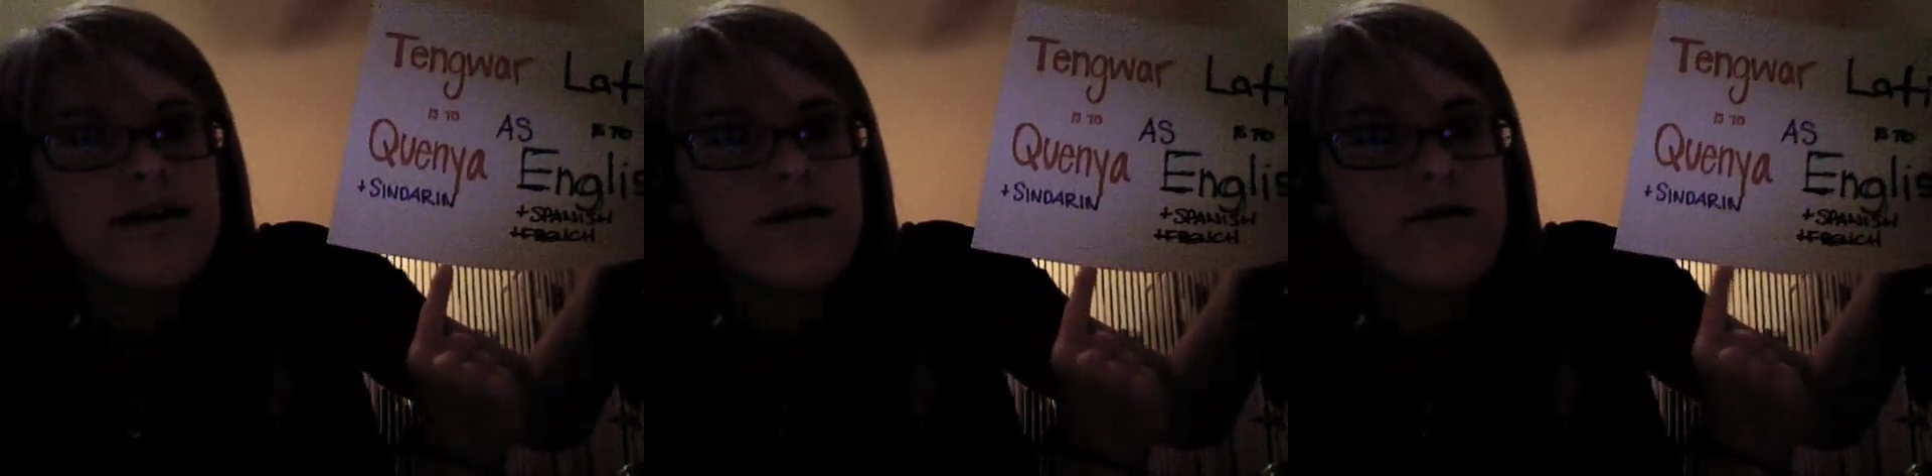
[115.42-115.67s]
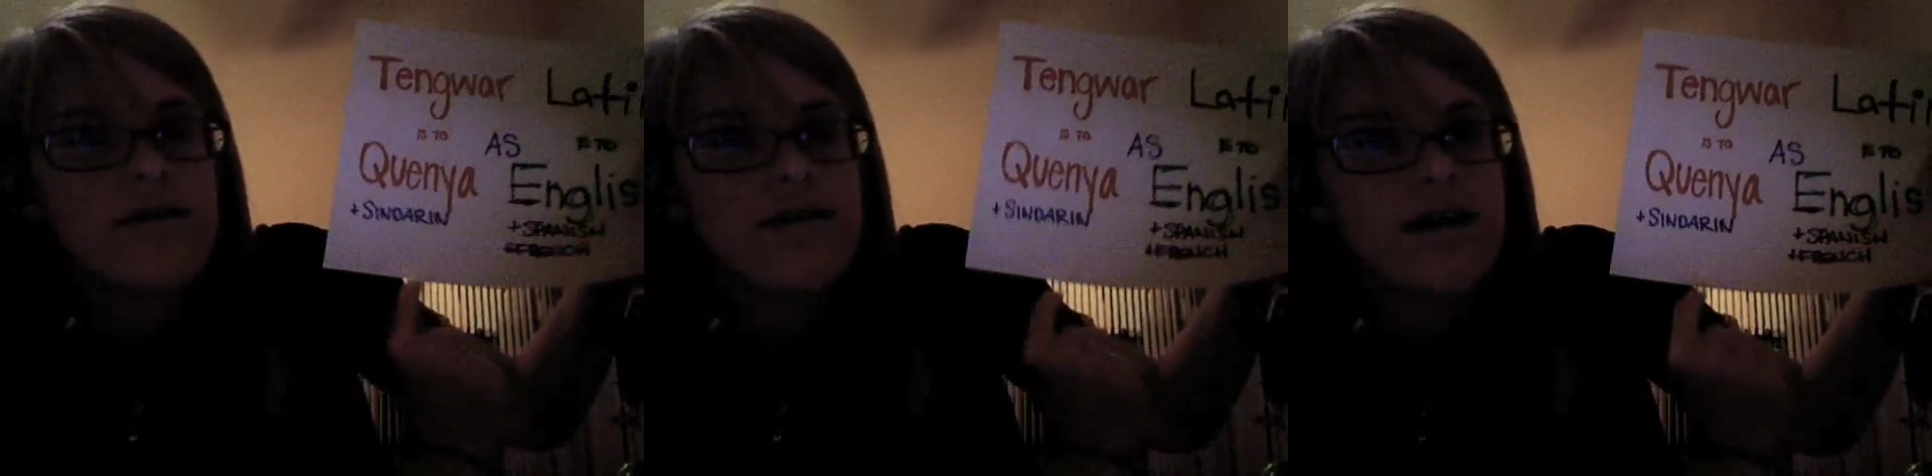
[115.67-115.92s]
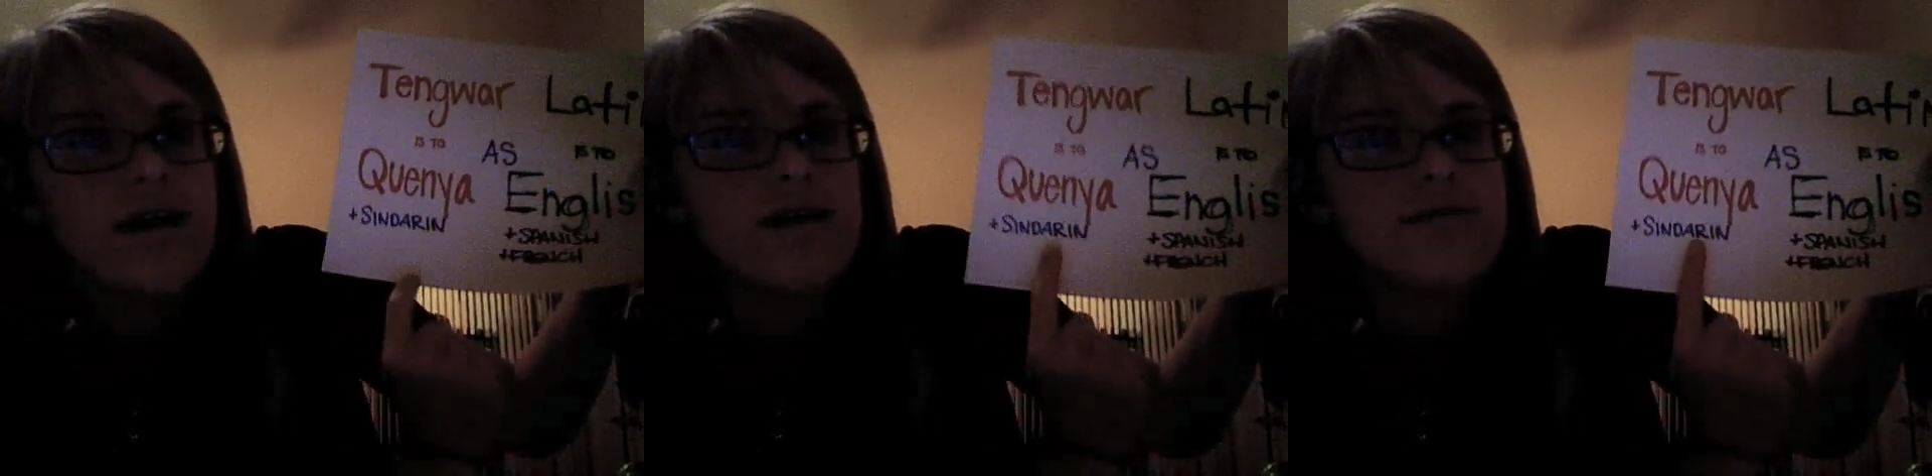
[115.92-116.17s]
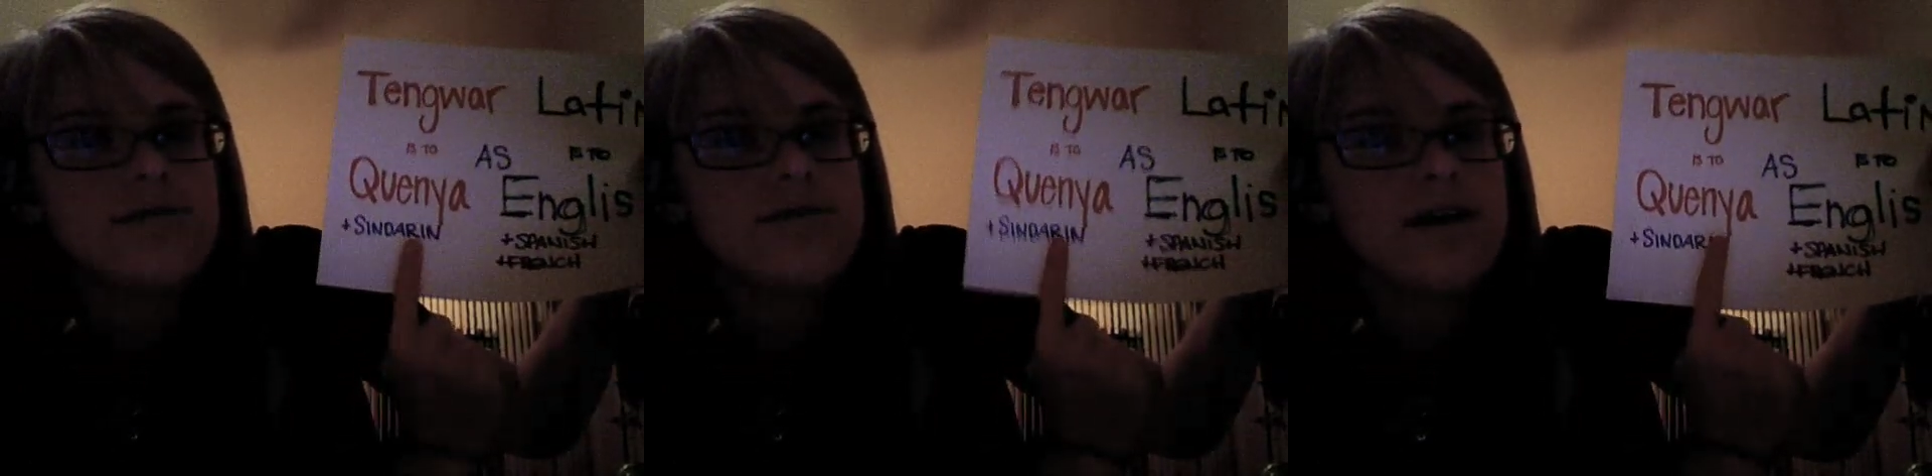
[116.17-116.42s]

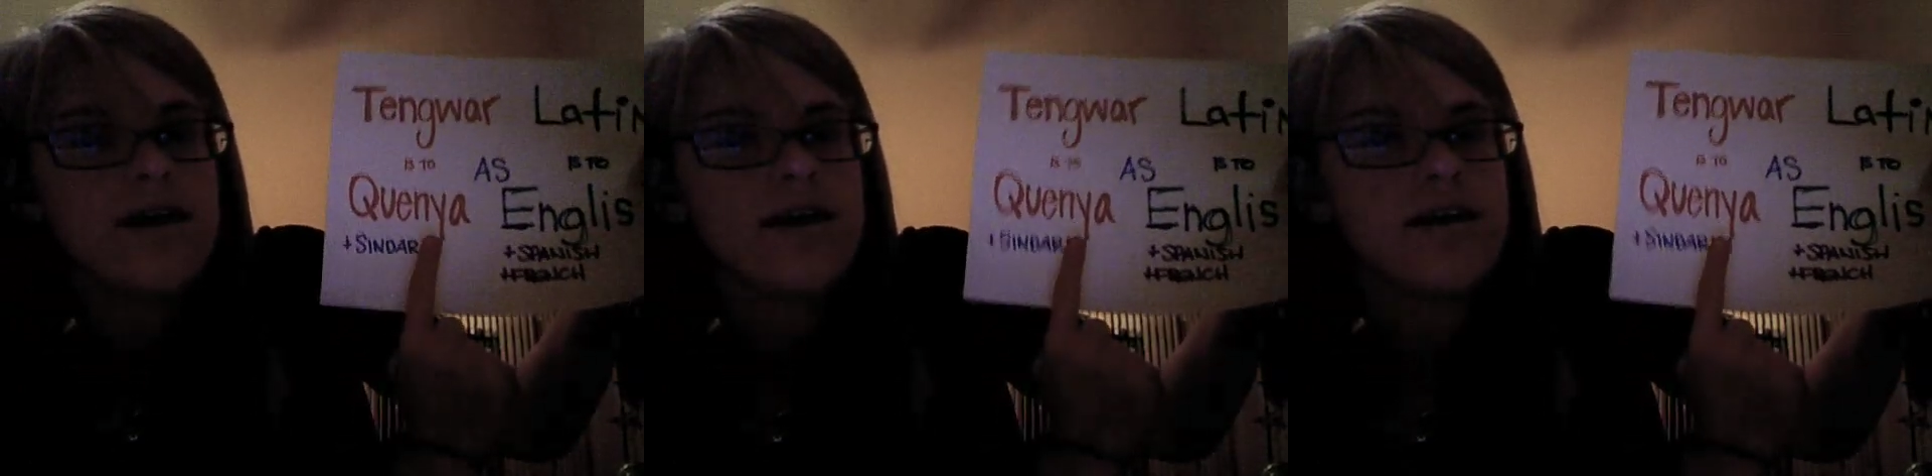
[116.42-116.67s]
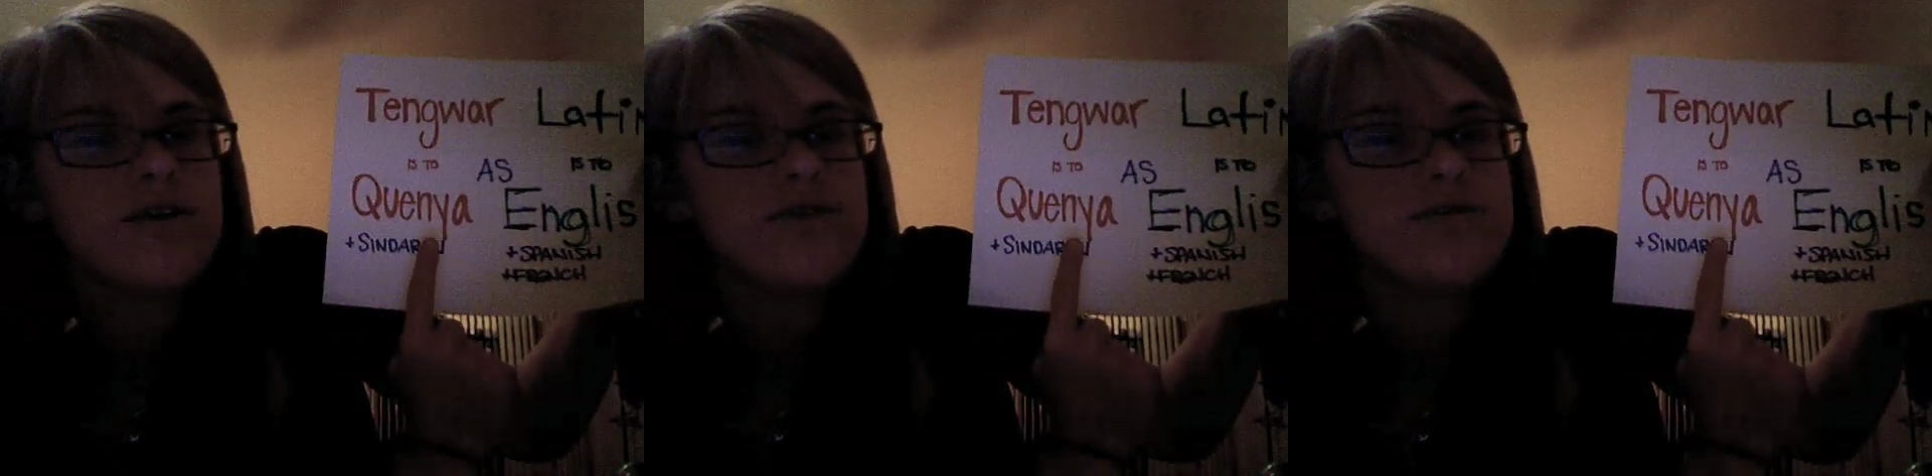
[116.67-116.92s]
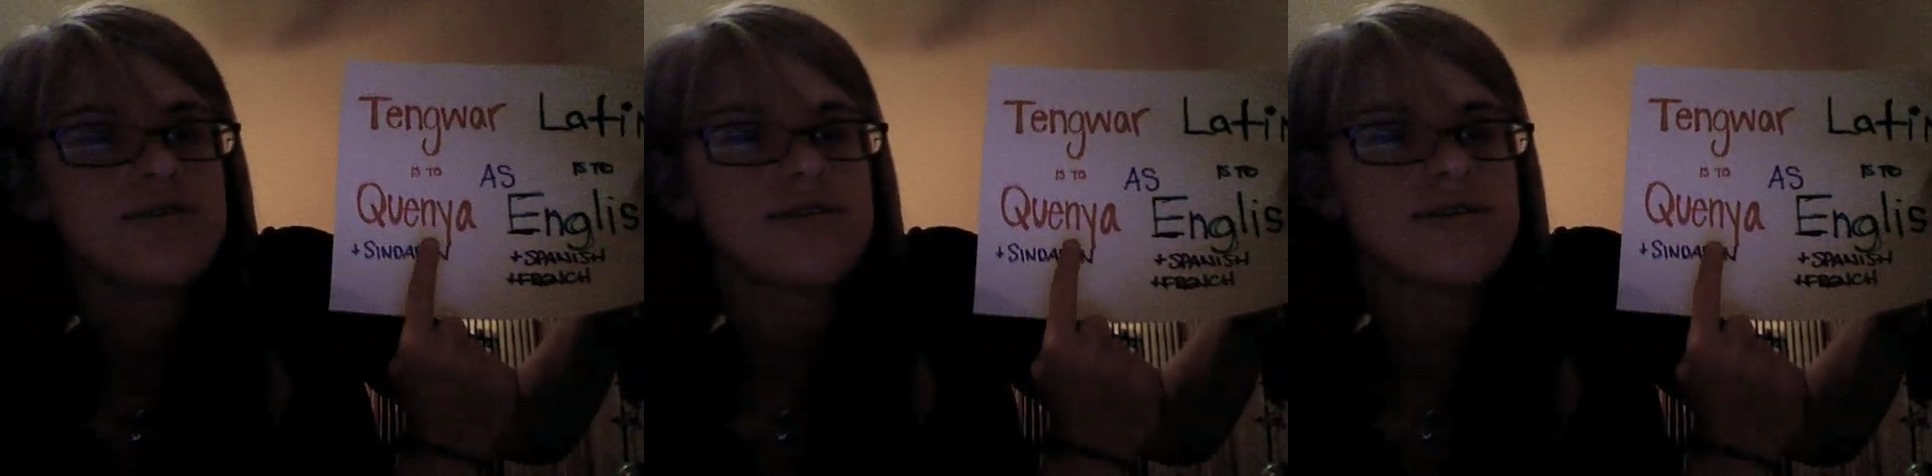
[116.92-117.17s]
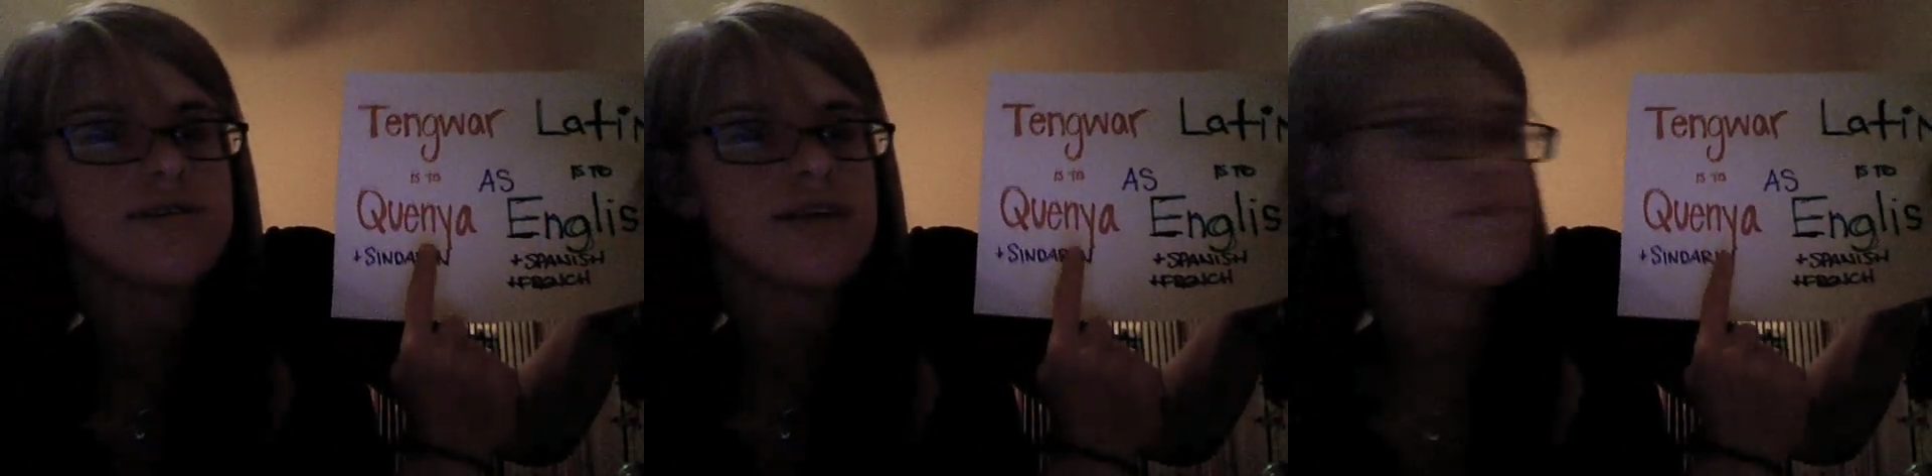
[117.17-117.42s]
Sindarin uses
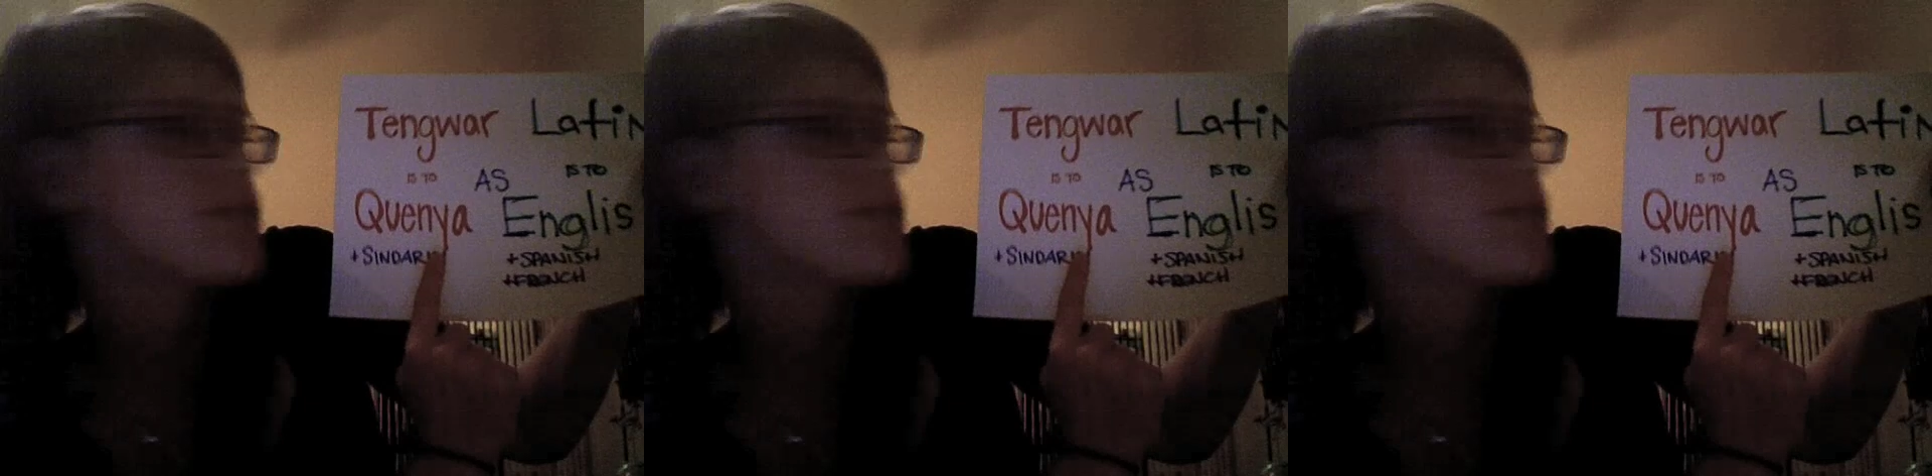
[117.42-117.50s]
the same